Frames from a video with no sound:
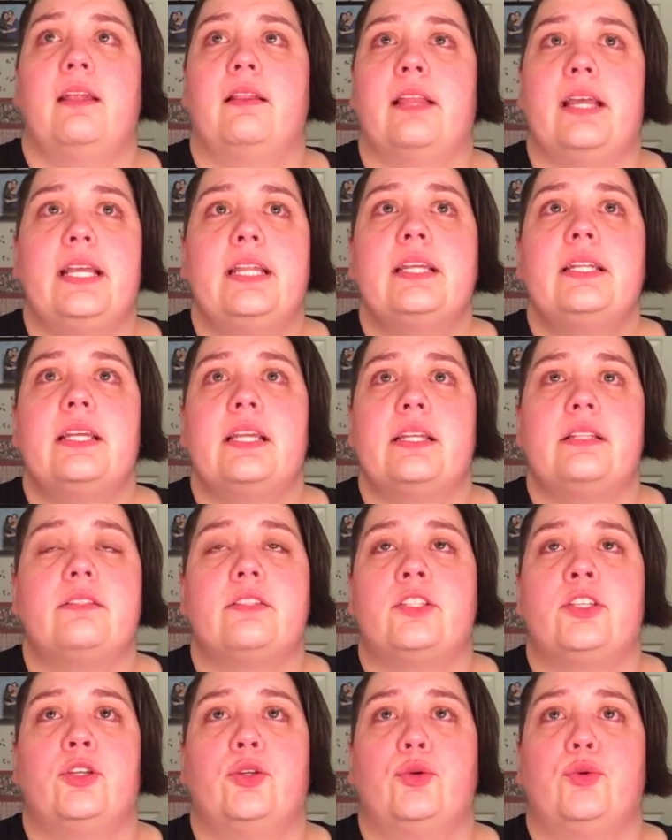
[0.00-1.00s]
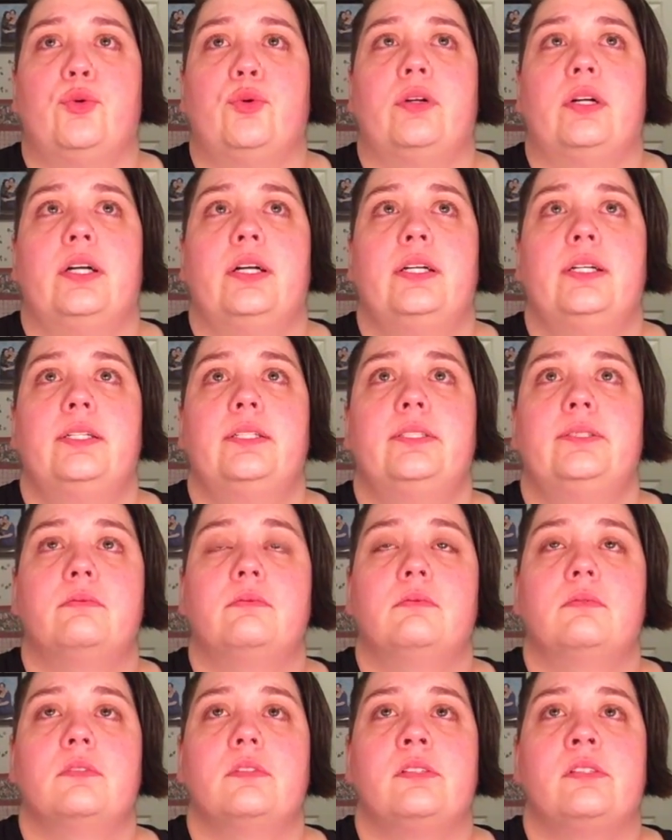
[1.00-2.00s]
it into
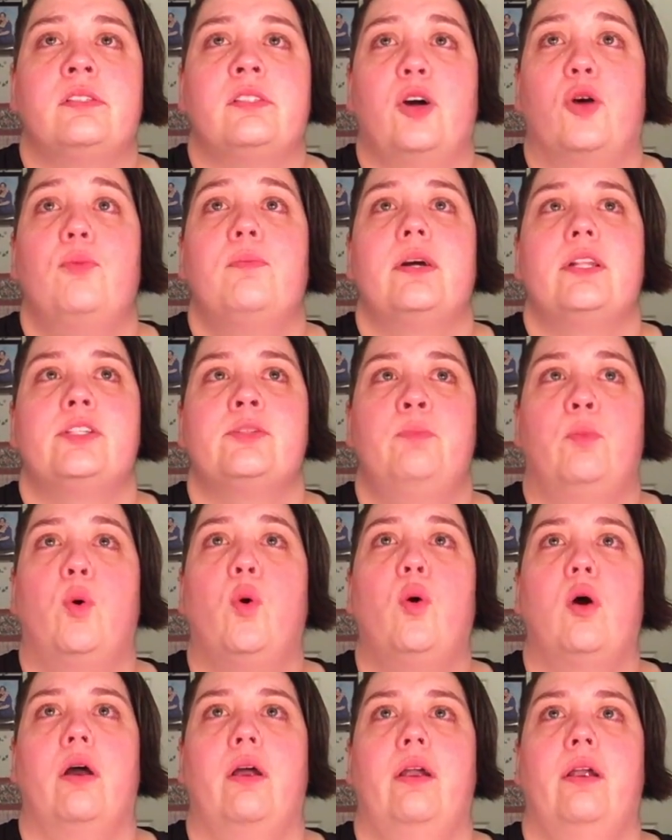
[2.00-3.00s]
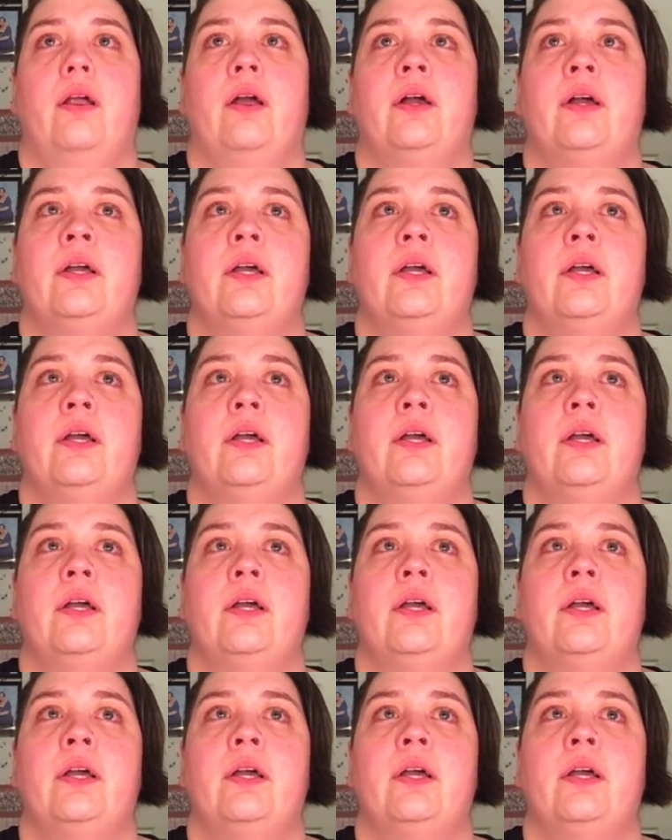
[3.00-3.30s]
so much more.